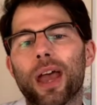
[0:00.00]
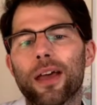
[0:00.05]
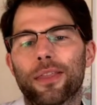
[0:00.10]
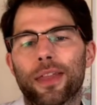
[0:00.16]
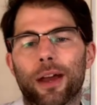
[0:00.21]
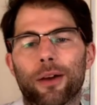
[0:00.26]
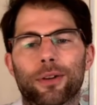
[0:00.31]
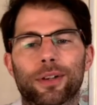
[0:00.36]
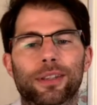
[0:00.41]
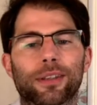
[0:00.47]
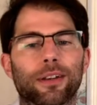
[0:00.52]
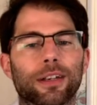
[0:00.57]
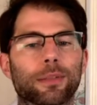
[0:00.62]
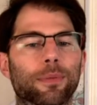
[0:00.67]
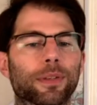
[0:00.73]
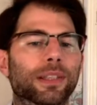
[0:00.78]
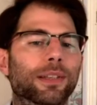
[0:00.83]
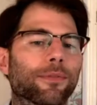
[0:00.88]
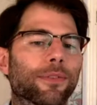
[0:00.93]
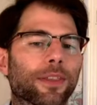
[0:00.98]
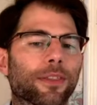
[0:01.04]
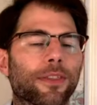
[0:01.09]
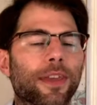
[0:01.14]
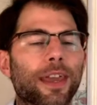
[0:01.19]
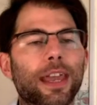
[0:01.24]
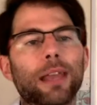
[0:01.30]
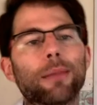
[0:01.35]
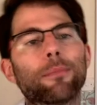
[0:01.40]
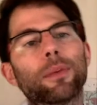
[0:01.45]
There is no specific
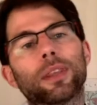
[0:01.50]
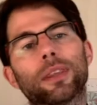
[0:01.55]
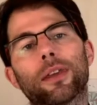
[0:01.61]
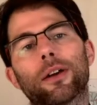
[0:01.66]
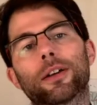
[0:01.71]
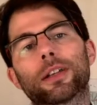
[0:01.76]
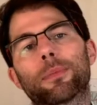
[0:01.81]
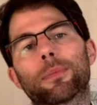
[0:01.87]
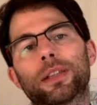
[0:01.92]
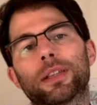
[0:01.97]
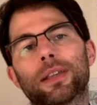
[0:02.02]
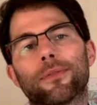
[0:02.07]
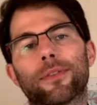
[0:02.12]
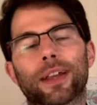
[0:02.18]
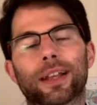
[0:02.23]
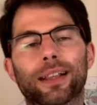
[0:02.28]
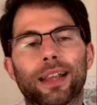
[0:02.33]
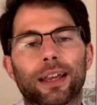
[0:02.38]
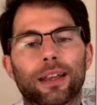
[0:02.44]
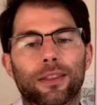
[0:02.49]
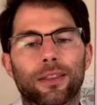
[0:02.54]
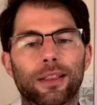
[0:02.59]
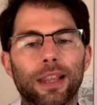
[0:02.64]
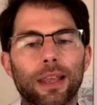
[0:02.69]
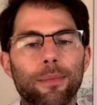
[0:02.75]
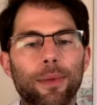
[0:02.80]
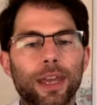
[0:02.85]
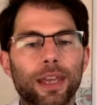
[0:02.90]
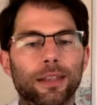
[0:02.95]
theme, no specific length
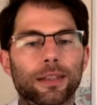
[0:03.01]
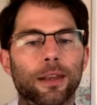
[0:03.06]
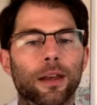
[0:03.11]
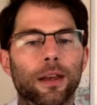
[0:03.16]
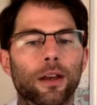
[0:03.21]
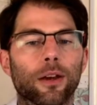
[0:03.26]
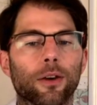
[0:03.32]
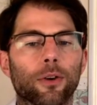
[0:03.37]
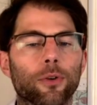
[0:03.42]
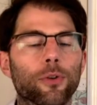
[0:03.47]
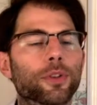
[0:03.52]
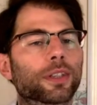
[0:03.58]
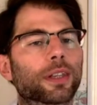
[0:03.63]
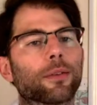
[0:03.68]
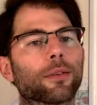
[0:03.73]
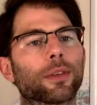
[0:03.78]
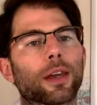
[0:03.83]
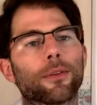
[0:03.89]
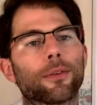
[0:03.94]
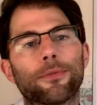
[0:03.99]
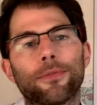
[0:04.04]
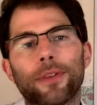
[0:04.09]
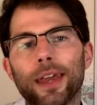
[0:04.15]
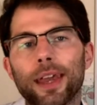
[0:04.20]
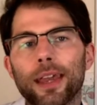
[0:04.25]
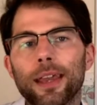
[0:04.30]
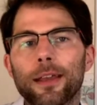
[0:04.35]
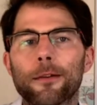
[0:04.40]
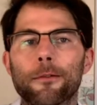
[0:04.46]
limit, also no
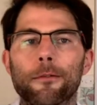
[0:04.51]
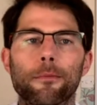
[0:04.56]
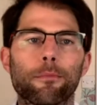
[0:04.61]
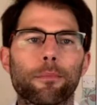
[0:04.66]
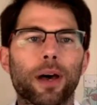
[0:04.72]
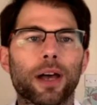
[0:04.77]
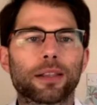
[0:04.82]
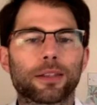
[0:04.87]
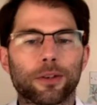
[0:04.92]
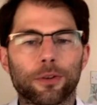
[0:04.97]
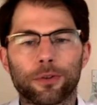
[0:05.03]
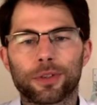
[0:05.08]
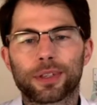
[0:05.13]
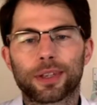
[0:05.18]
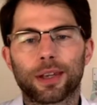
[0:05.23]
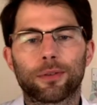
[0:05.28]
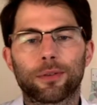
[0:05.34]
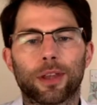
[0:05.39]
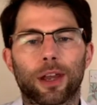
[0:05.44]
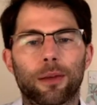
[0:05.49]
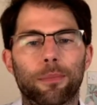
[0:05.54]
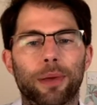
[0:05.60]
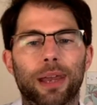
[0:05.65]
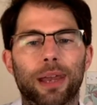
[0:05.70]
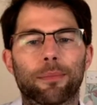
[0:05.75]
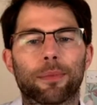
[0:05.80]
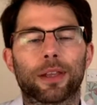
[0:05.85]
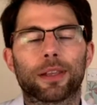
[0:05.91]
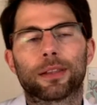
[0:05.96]
fee, but also no
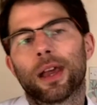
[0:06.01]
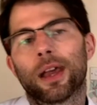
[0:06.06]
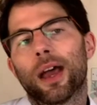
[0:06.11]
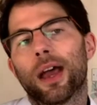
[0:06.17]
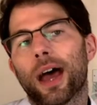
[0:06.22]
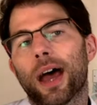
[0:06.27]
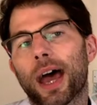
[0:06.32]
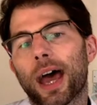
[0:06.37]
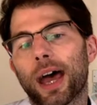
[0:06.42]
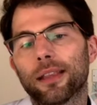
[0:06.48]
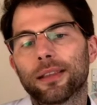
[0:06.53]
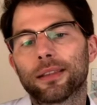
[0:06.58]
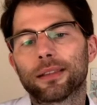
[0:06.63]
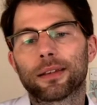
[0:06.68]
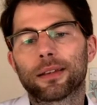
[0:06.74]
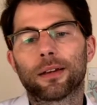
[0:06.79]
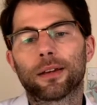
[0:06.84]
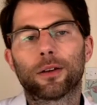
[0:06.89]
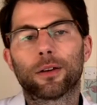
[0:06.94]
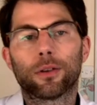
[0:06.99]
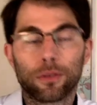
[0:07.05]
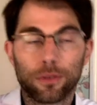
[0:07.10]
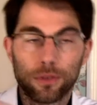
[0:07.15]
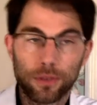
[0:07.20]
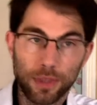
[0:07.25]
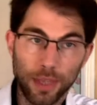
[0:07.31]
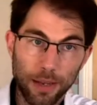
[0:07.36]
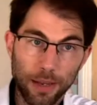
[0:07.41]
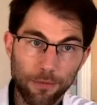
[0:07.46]
payment. And
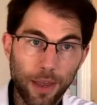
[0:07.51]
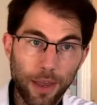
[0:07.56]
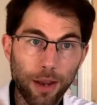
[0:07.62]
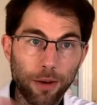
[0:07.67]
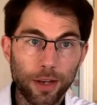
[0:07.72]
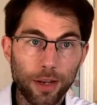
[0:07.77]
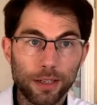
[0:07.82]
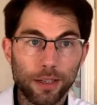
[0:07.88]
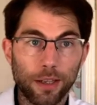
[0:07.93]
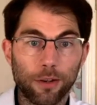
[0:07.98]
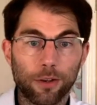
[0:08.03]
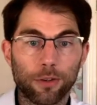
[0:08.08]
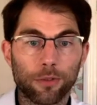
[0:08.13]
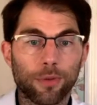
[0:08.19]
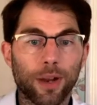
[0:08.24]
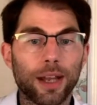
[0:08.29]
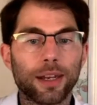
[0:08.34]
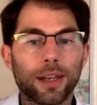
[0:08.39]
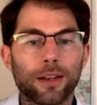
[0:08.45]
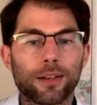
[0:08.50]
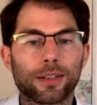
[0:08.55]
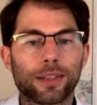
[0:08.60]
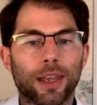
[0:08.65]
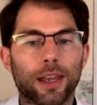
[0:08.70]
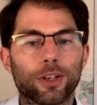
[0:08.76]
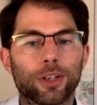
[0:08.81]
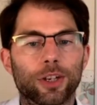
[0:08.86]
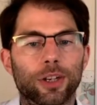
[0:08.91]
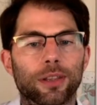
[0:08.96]
the various local radio
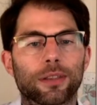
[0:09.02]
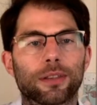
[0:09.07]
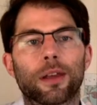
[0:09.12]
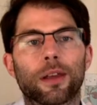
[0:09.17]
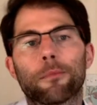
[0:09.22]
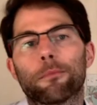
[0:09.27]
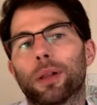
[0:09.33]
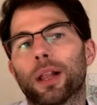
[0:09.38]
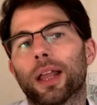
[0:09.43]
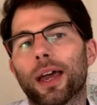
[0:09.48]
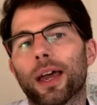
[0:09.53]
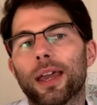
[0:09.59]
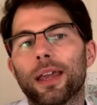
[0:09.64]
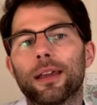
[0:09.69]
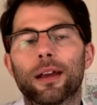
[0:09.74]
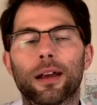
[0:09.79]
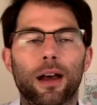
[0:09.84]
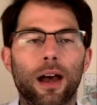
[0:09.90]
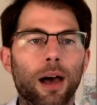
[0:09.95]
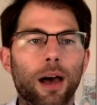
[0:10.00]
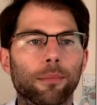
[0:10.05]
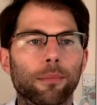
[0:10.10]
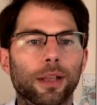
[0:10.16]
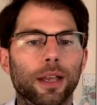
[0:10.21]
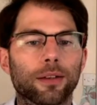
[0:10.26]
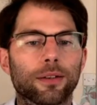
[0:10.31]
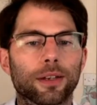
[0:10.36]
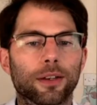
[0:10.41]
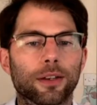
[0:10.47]
stations play
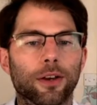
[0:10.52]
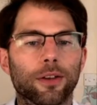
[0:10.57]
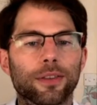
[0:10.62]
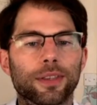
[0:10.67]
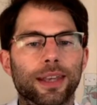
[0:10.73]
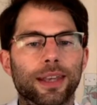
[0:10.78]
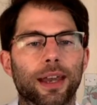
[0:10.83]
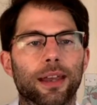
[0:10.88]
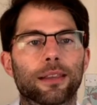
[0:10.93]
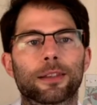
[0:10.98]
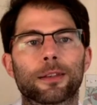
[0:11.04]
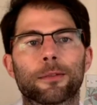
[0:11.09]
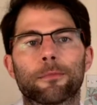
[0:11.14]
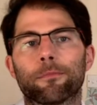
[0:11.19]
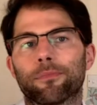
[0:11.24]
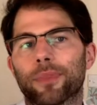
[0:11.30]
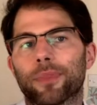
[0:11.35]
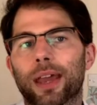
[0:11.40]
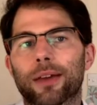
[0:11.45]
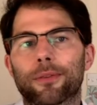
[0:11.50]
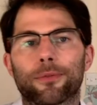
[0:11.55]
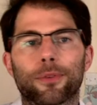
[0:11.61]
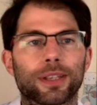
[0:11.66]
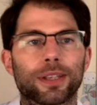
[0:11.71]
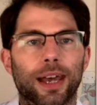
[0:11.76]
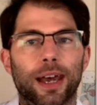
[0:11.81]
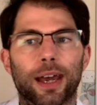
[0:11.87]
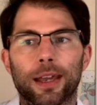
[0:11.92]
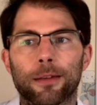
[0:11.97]
uploaded content every
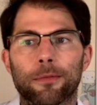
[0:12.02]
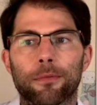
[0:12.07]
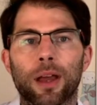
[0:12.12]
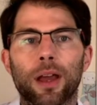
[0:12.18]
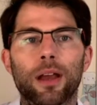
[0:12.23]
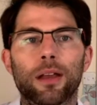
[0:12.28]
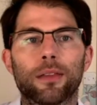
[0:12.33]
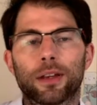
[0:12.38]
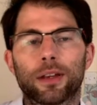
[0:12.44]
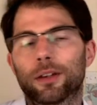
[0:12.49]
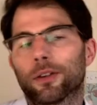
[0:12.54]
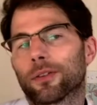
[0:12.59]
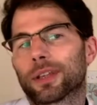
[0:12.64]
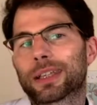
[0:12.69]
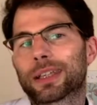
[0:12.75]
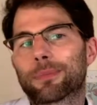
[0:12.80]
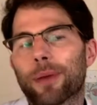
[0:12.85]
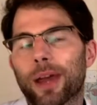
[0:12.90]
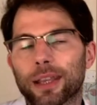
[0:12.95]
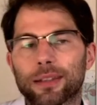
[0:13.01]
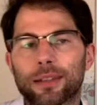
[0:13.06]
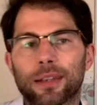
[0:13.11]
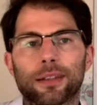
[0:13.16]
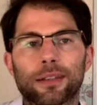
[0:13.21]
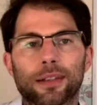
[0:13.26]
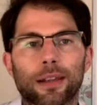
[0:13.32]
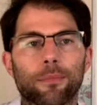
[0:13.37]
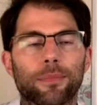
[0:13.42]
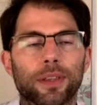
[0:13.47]
day. They're not expecting
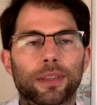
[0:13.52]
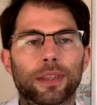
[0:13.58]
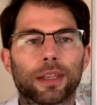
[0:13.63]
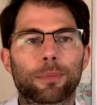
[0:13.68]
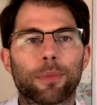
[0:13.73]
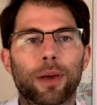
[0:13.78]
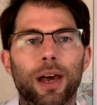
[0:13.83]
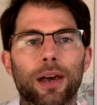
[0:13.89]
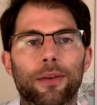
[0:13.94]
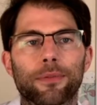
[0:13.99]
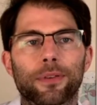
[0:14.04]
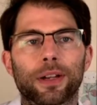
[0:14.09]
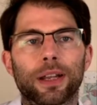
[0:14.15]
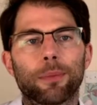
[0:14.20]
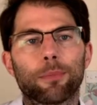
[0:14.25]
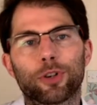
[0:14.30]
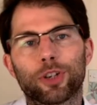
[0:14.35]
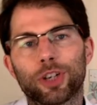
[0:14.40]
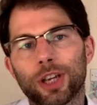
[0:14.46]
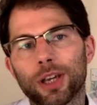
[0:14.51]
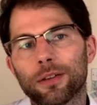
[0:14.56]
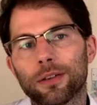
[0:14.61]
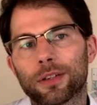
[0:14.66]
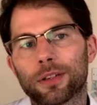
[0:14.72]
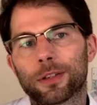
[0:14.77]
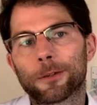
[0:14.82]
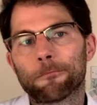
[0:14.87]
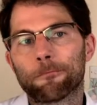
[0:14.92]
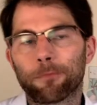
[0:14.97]
something that's perfectly
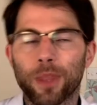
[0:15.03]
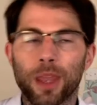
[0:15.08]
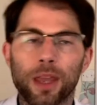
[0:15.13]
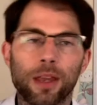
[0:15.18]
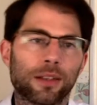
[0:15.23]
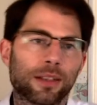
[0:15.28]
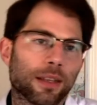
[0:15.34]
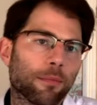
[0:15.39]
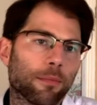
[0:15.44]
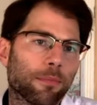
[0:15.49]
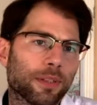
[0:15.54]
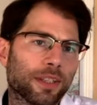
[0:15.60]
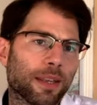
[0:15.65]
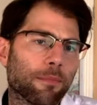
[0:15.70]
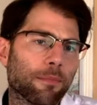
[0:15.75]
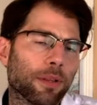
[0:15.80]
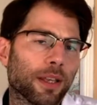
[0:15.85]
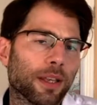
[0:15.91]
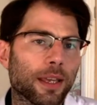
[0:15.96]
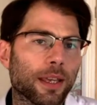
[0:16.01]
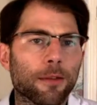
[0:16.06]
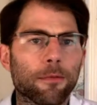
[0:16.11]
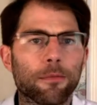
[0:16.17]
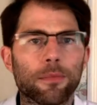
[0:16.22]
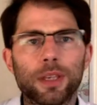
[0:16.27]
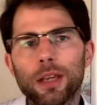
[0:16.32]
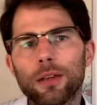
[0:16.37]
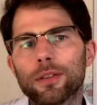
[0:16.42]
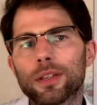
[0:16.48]
produced. Simply
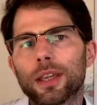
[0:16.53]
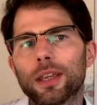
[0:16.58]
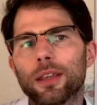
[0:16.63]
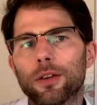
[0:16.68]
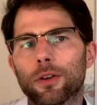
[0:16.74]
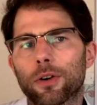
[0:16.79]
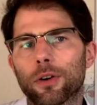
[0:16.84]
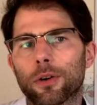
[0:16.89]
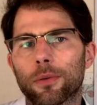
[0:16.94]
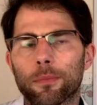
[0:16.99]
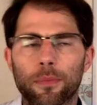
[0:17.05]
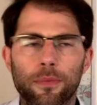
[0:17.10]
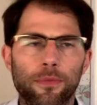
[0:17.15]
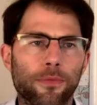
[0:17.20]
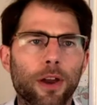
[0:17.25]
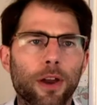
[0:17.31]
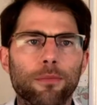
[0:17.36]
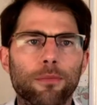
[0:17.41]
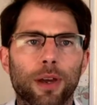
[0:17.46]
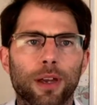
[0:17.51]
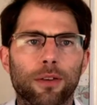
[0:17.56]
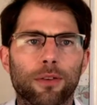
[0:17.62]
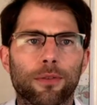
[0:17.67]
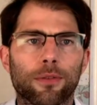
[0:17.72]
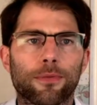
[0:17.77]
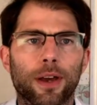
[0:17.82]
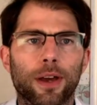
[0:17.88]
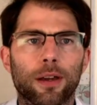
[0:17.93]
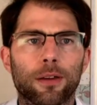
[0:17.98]
using your phone
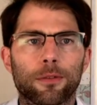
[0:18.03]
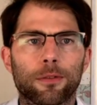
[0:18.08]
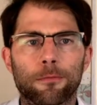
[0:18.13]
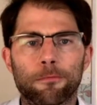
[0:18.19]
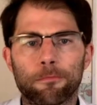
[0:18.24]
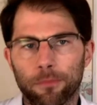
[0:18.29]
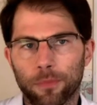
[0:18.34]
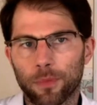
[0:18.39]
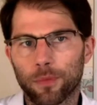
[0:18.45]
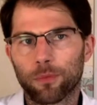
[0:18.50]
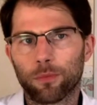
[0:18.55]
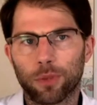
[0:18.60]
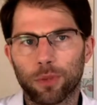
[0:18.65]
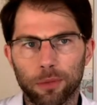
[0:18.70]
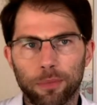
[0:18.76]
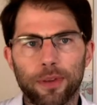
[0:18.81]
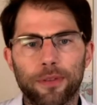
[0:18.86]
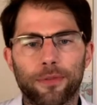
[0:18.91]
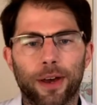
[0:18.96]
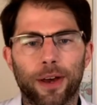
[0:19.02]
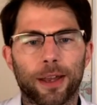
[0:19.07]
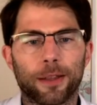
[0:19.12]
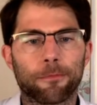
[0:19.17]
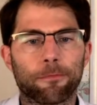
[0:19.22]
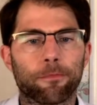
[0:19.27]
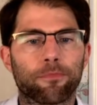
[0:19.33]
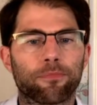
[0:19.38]
microphone will be fine.